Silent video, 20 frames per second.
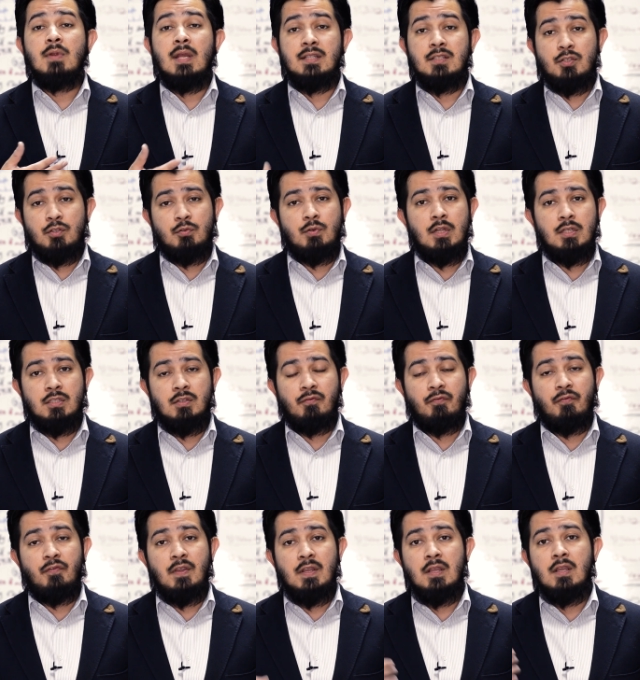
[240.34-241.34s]
registration
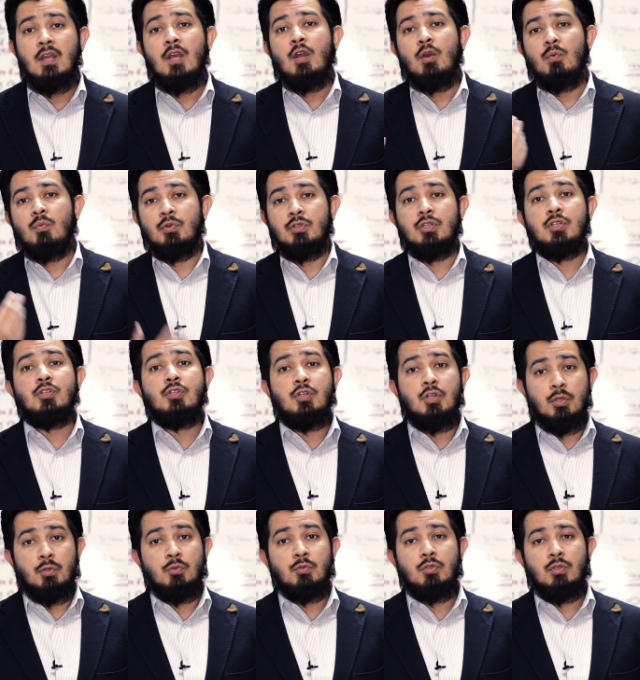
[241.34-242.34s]
fee which is due